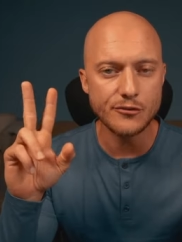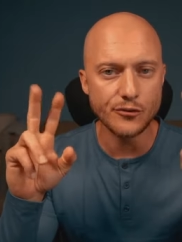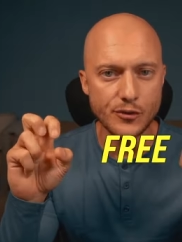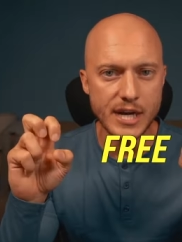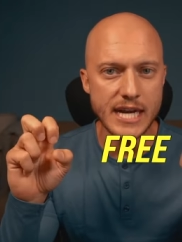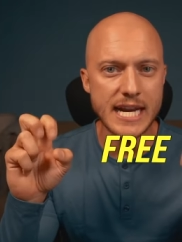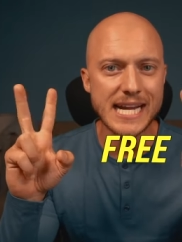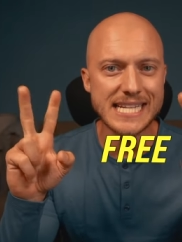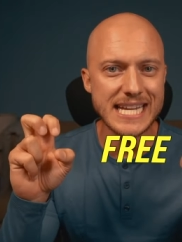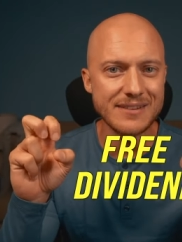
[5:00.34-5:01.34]
free
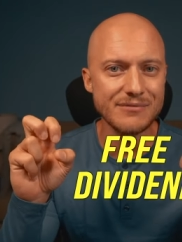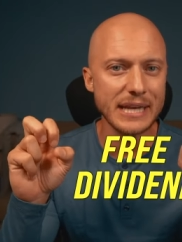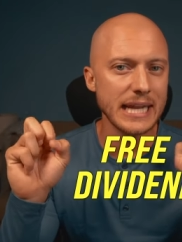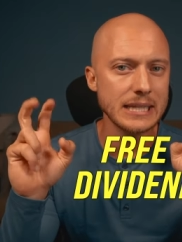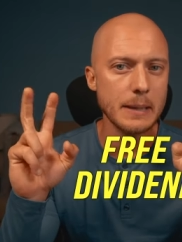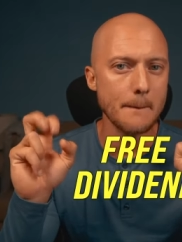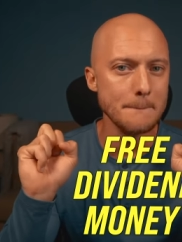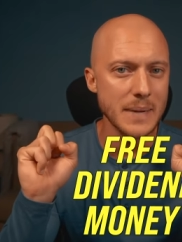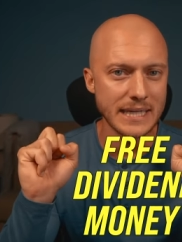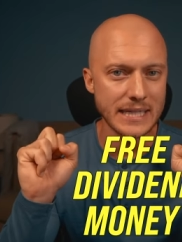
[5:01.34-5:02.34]
dividend
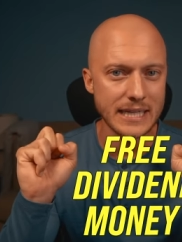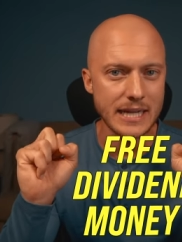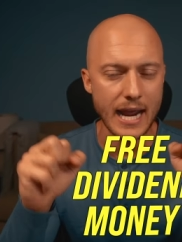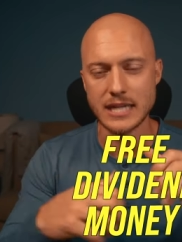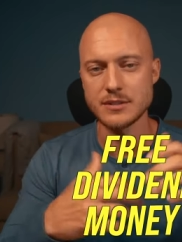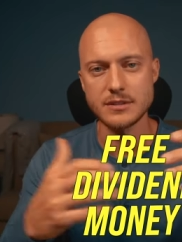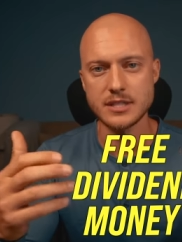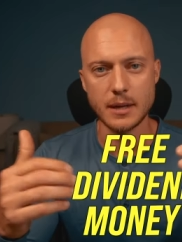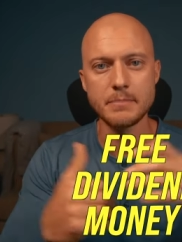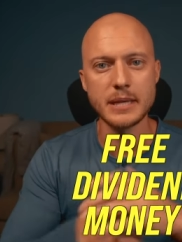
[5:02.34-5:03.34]
money, as
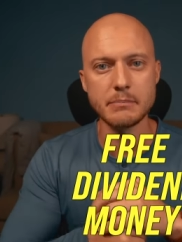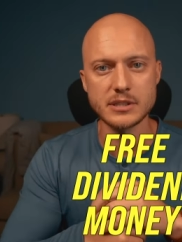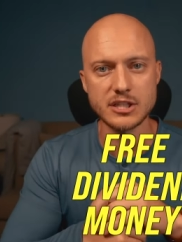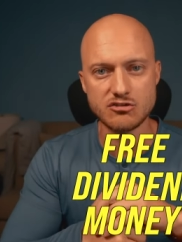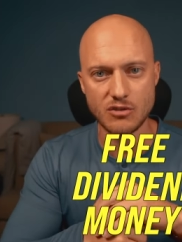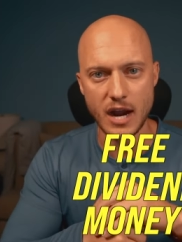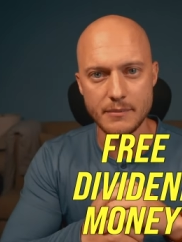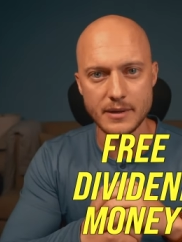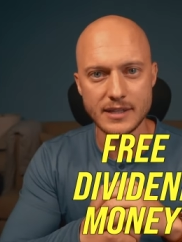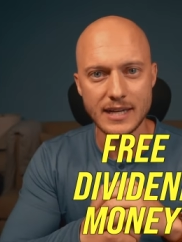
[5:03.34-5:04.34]
some people describe
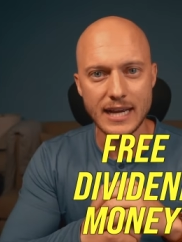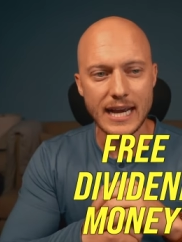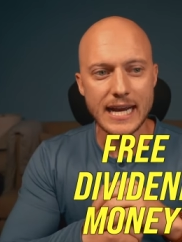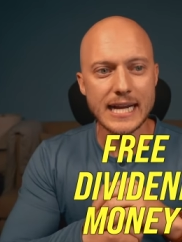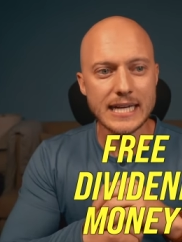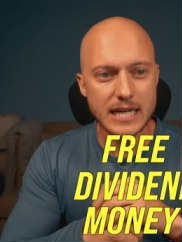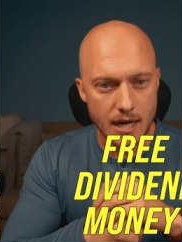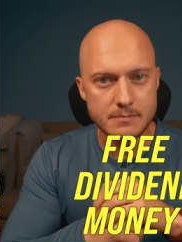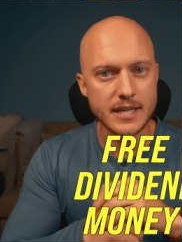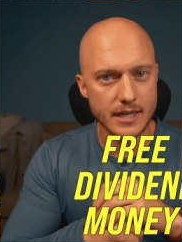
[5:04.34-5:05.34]
it,
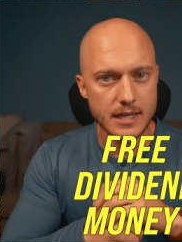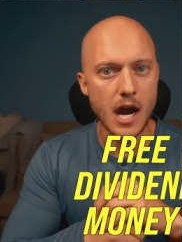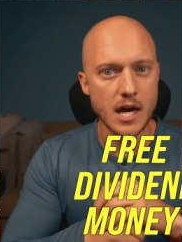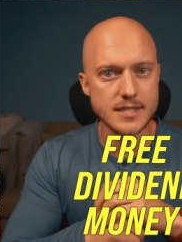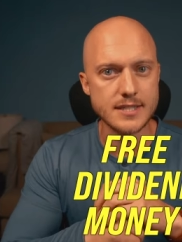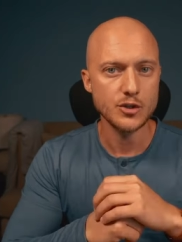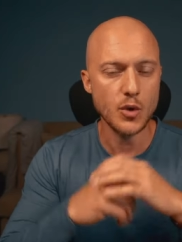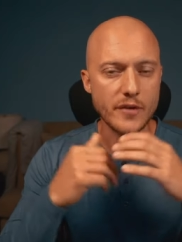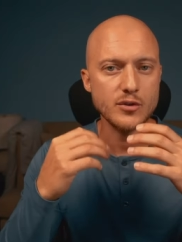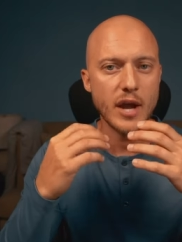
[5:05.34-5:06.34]
comes at a cost. You
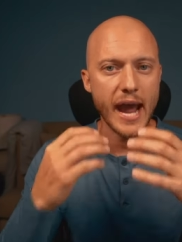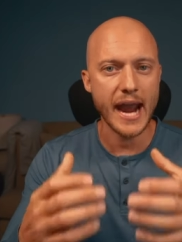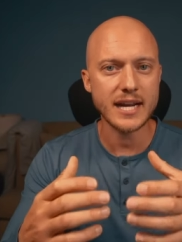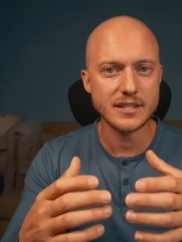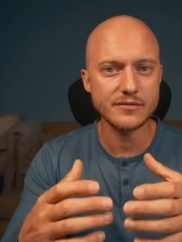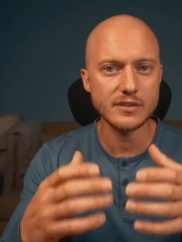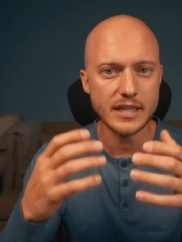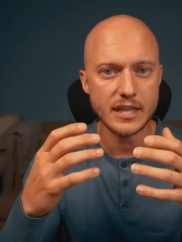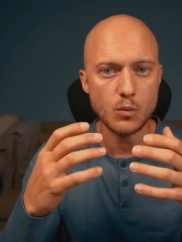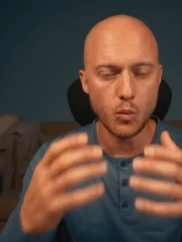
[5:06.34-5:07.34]
have to
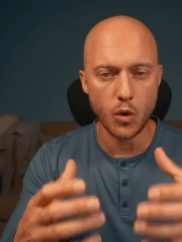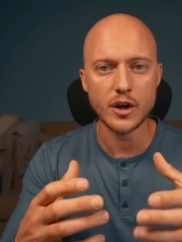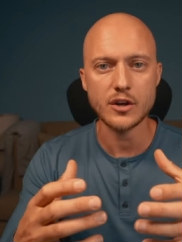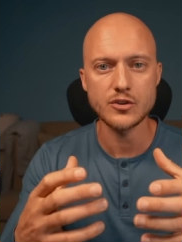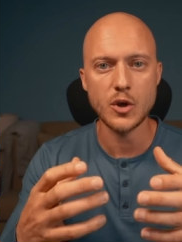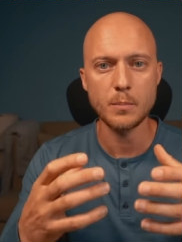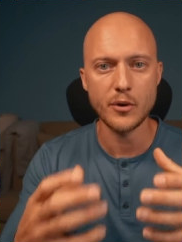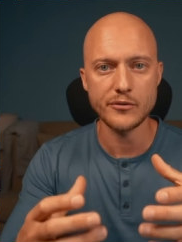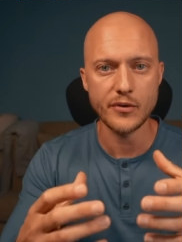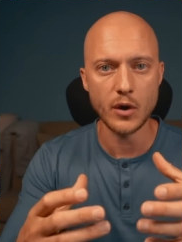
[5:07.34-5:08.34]
actively work on your
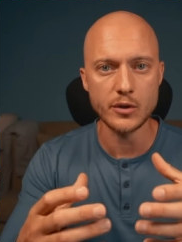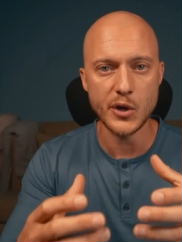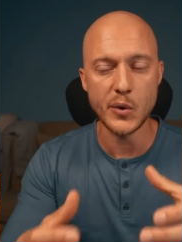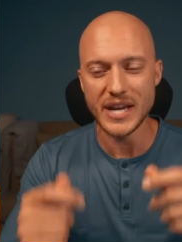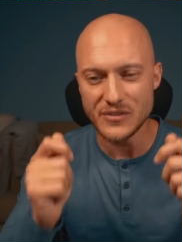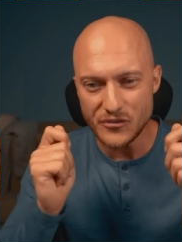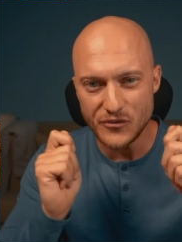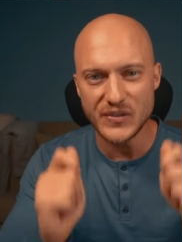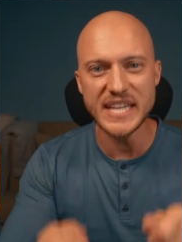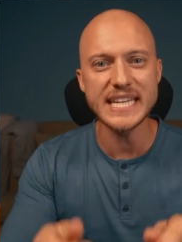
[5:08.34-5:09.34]
portfolio and
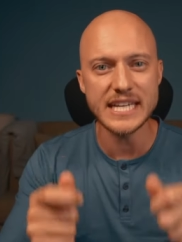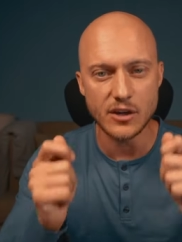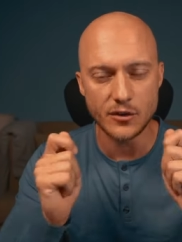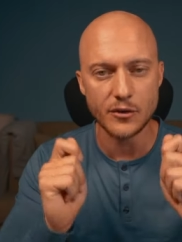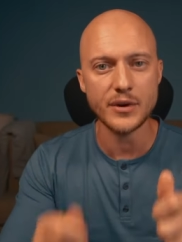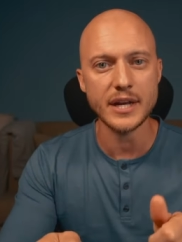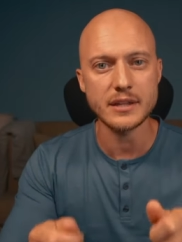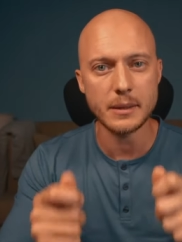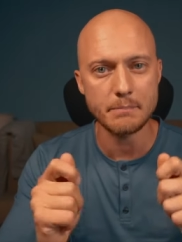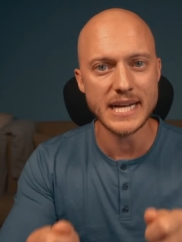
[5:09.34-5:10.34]
feed it on a
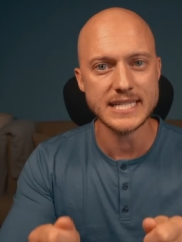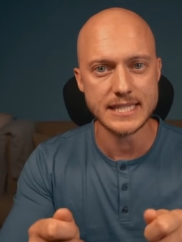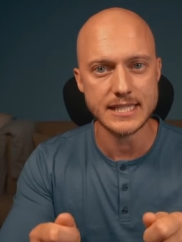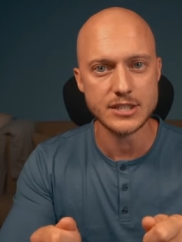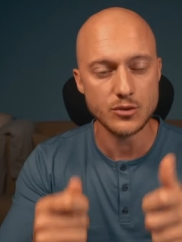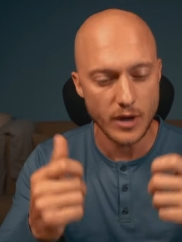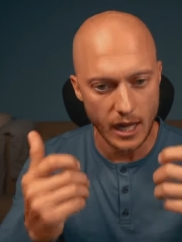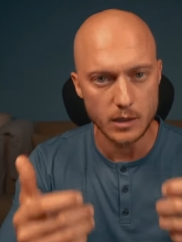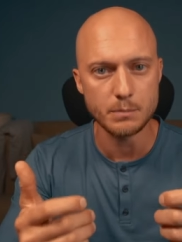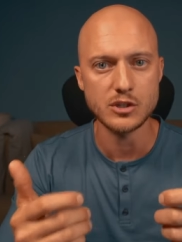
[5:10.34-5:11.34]
regular basis to
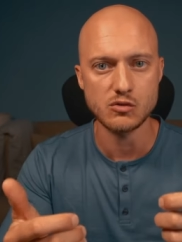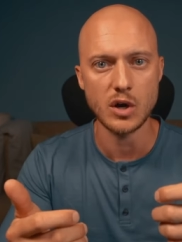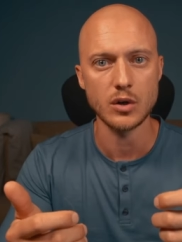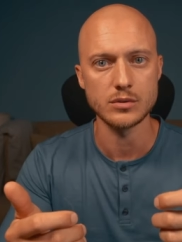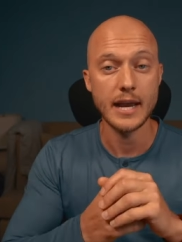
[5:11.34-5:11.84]
help it grow.